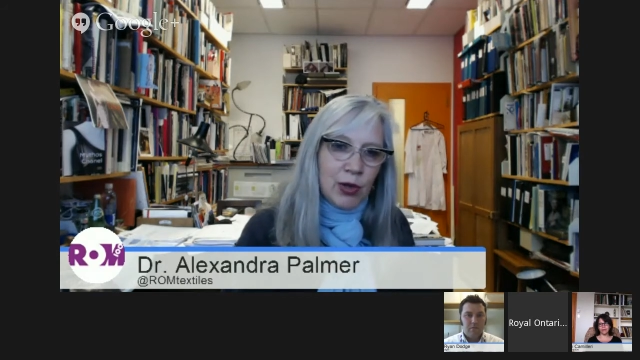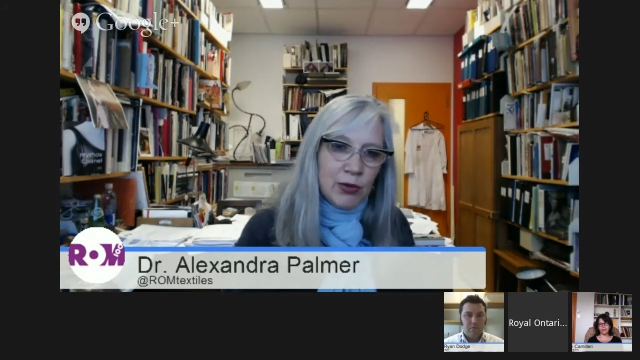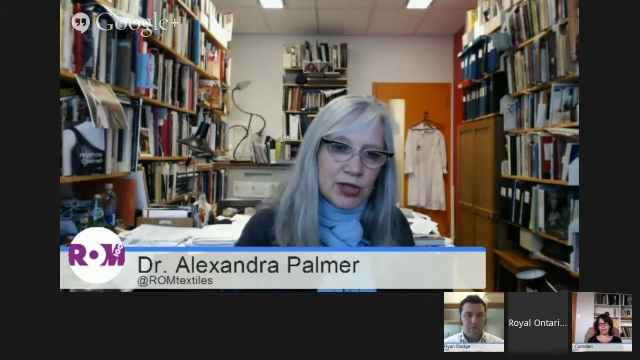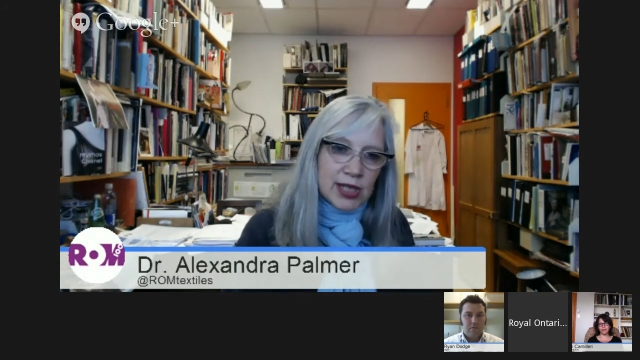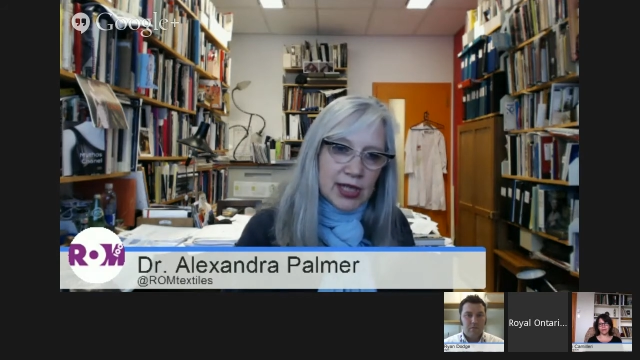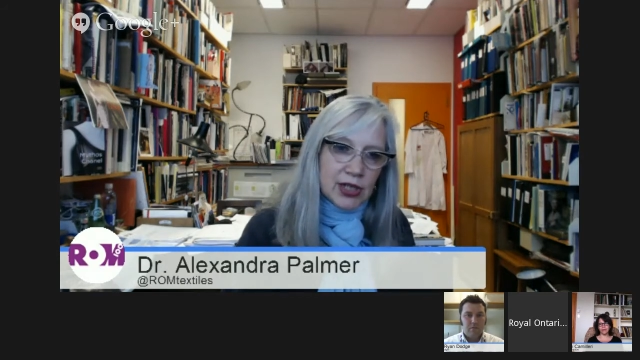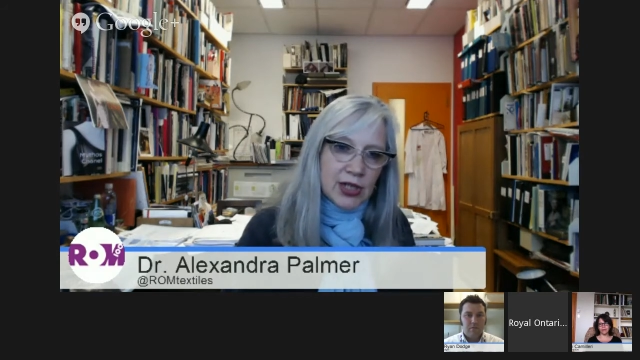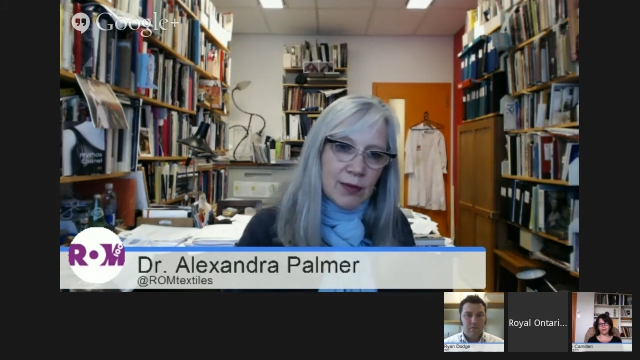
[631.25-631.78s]
it was
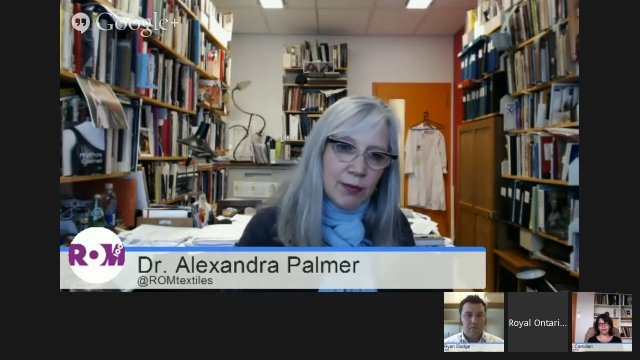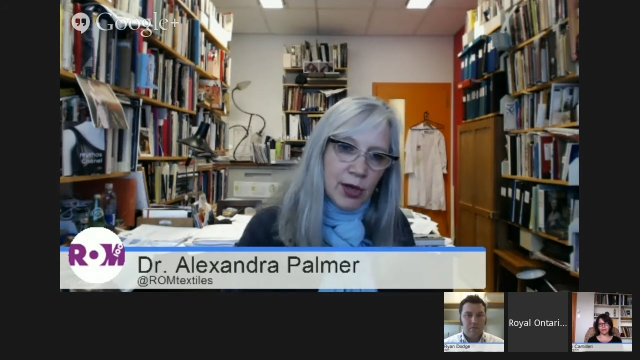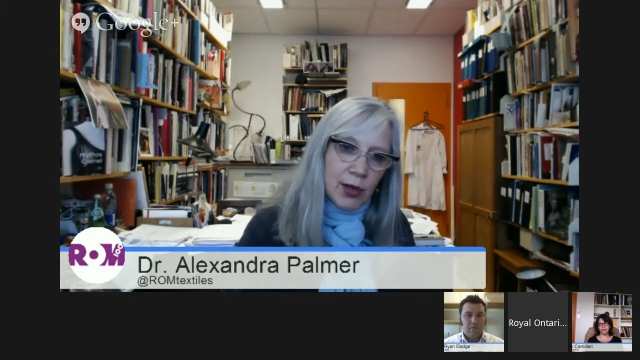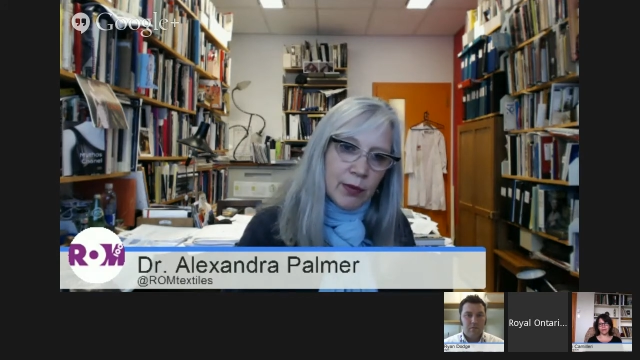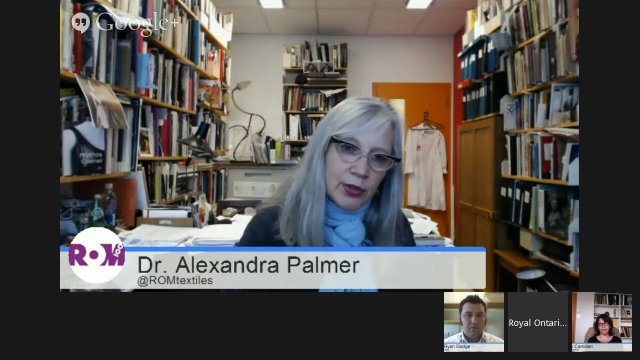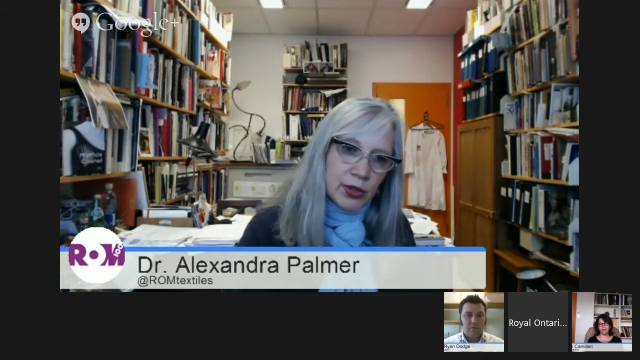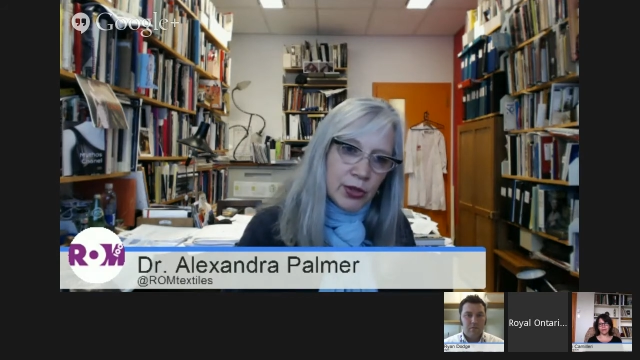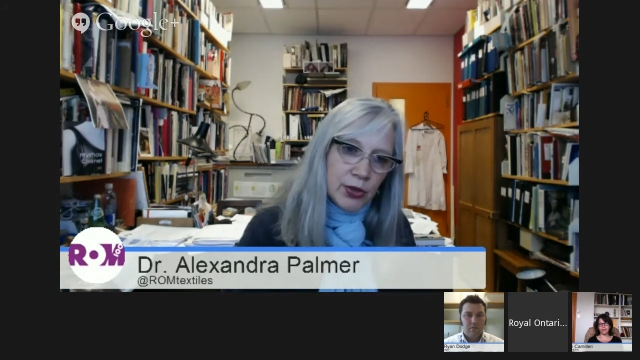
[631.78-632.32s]
actually
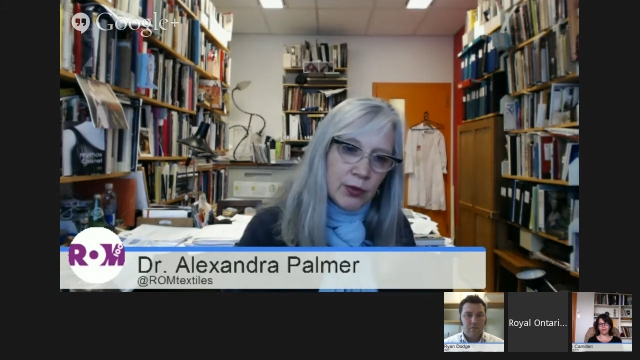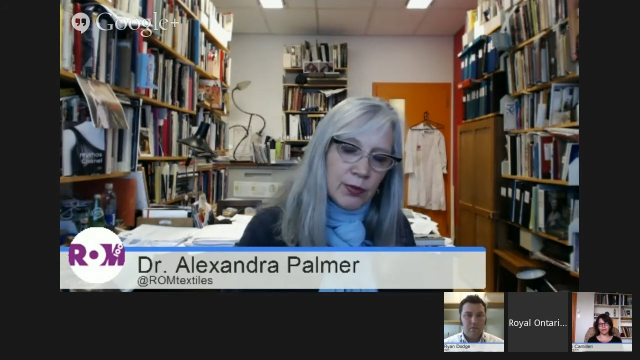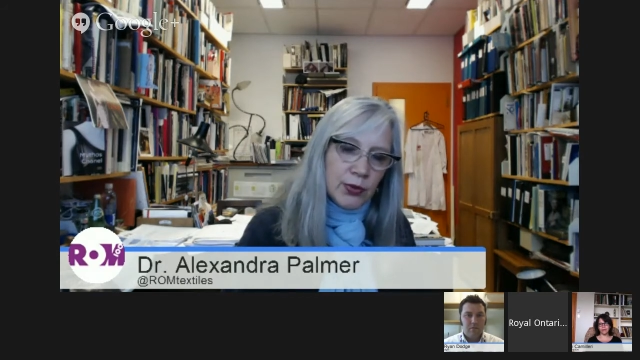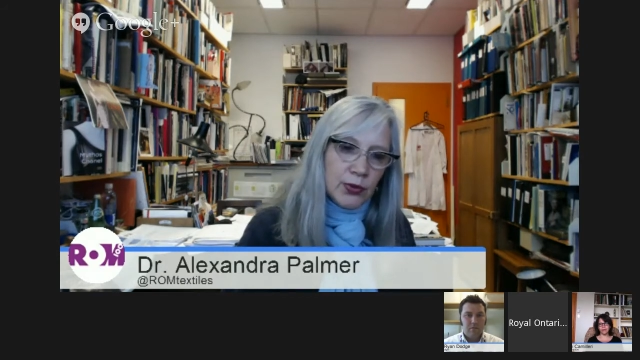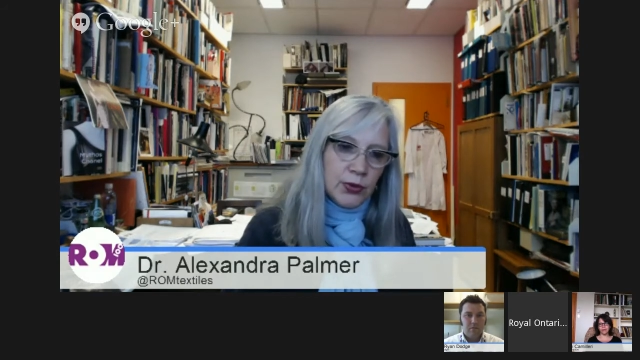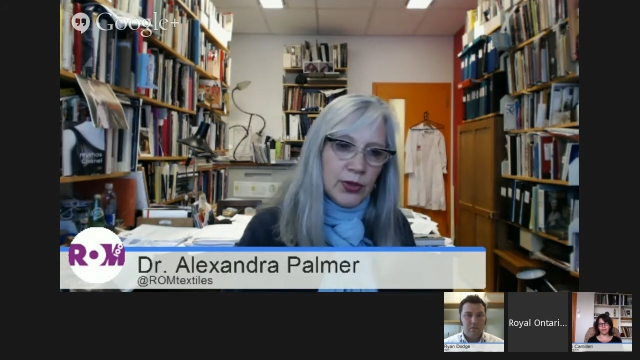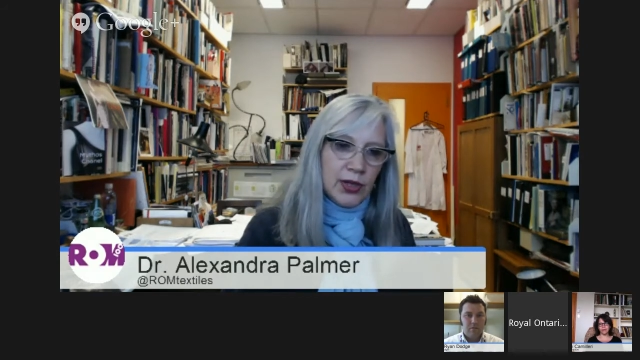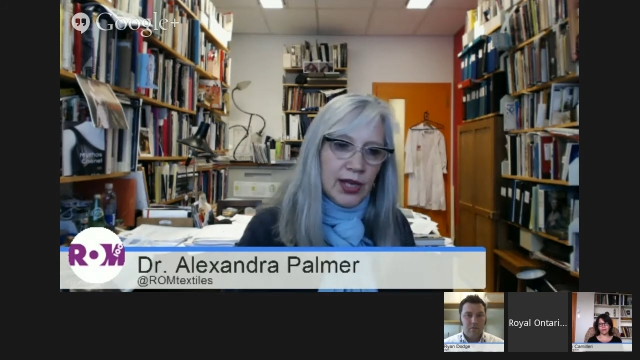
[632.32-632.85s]
Barbara
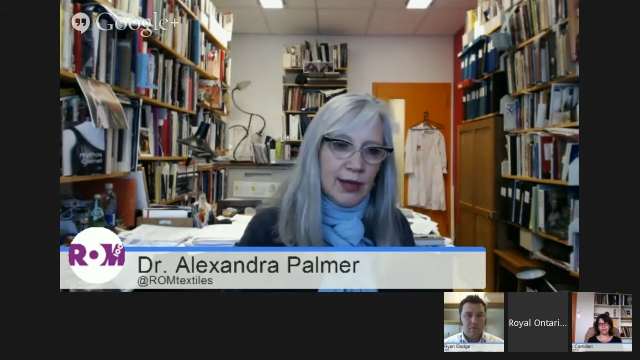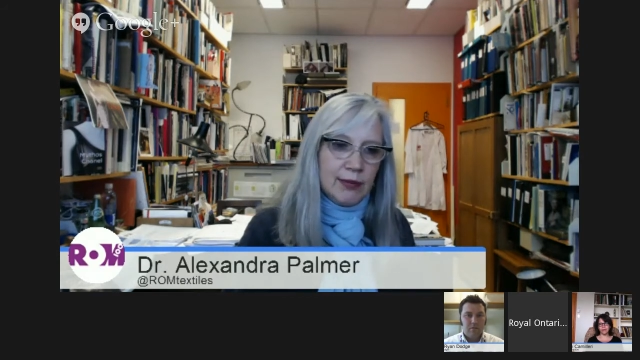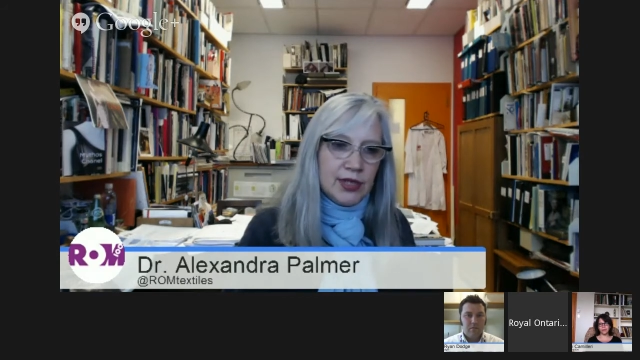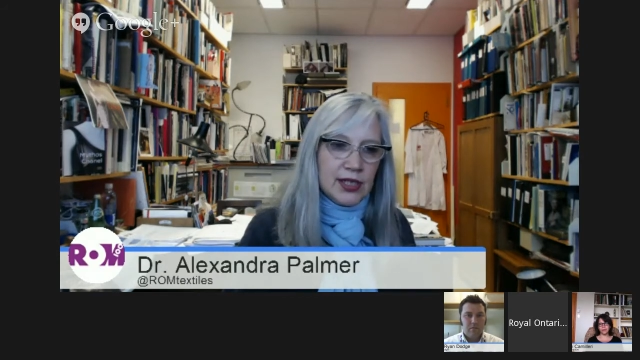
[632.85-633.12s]
Turnbull who came